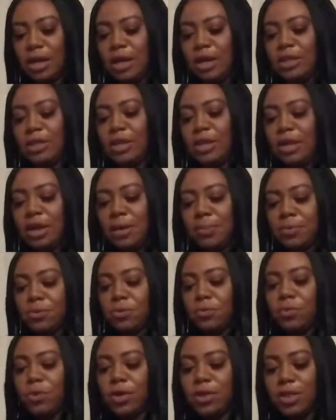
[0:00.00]
the
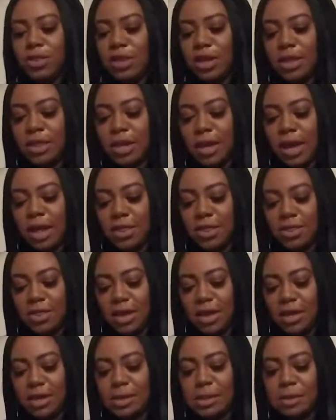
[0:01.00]
number one thing that I
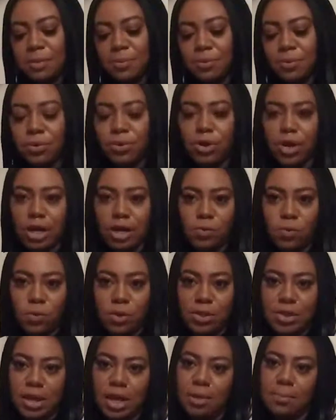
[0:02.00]
think is important
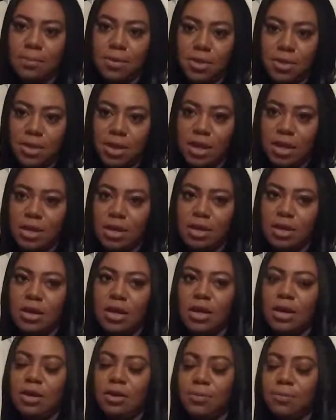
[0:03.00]
with empathy
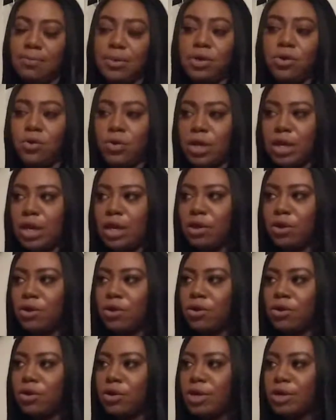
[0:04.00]
building
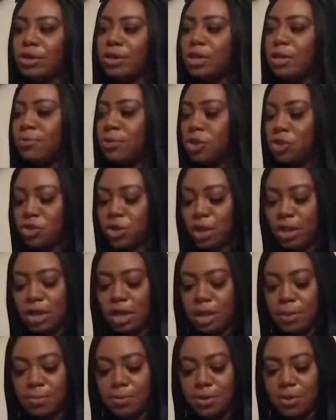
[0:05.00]
or in
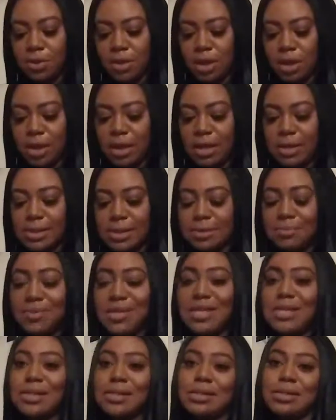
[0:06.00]
demonstrating empathy is to
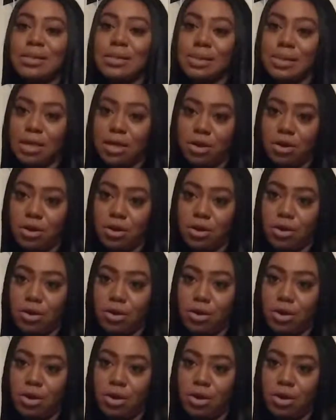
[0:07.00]
be sincere.